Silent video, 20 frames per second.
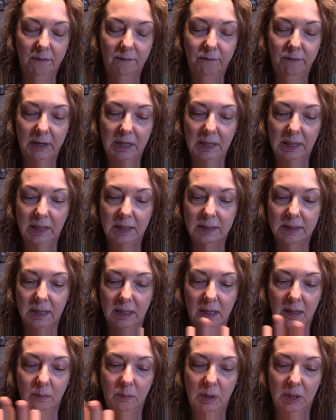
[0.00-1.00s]
feelings
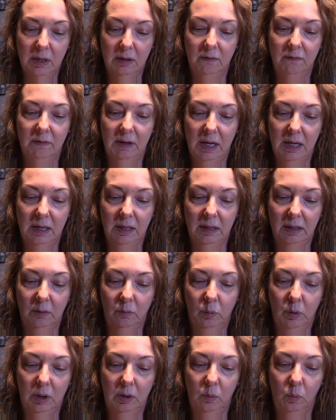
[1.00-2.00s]
that can be conveyed in the
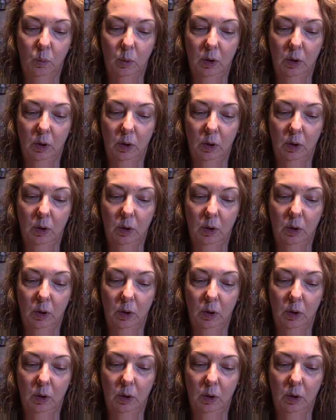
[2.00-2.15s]
written